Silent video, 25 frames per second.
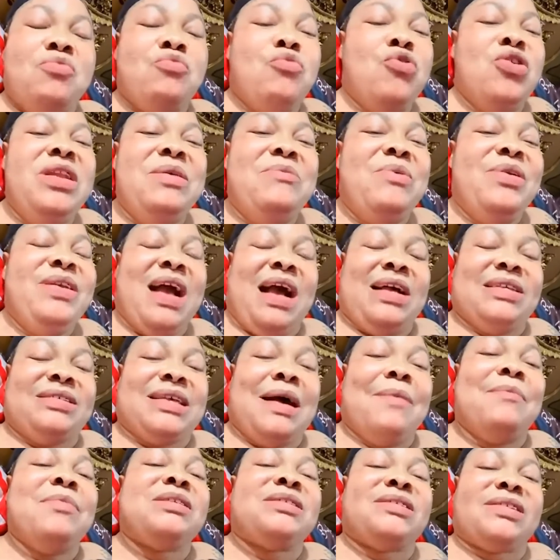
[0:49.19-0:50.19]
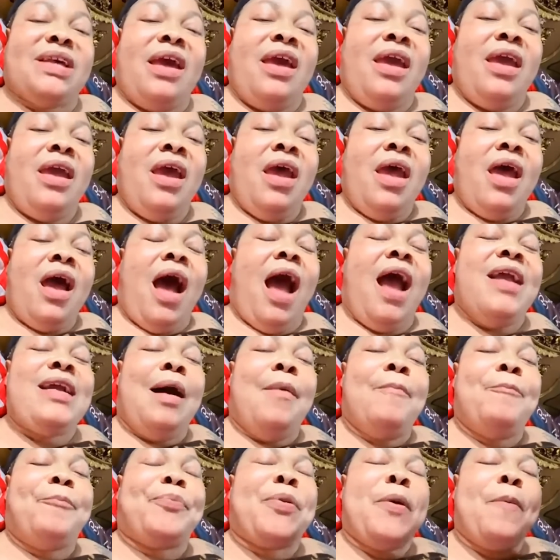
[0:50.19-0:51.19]
Munim Yasa, me say,
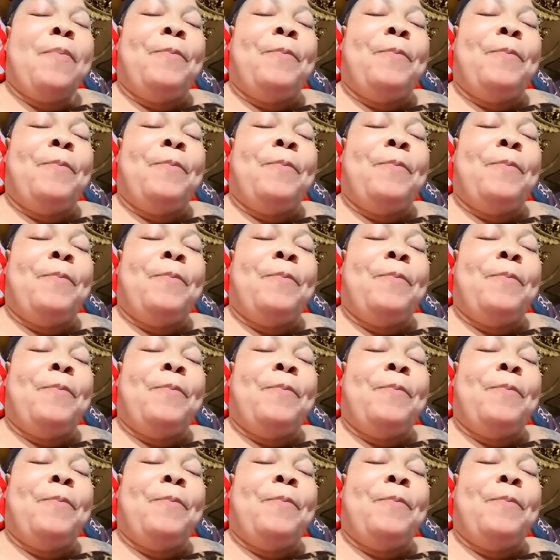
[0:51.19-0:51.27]
I am